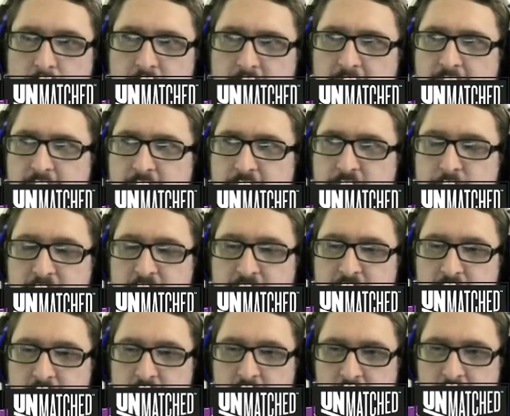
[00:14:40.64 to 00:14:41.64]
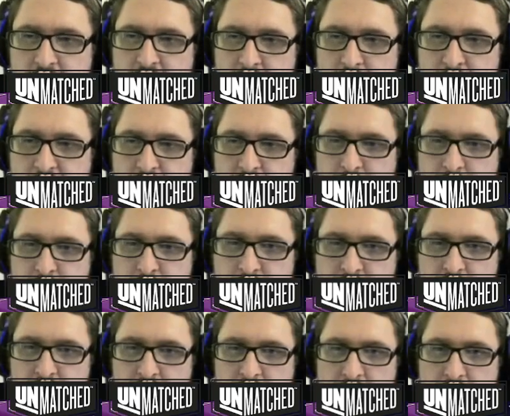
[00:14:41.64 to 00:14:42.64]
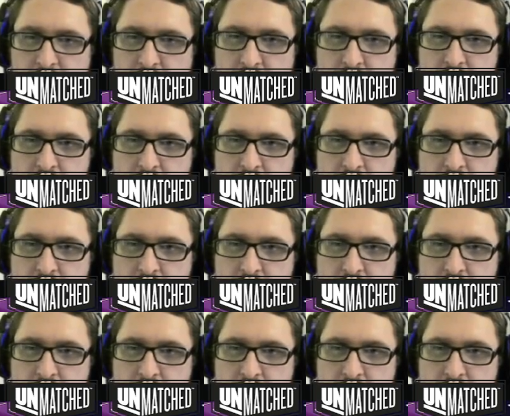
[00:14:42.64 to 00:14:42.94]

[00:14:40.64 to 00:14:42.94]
But that is where his healing comes from, so...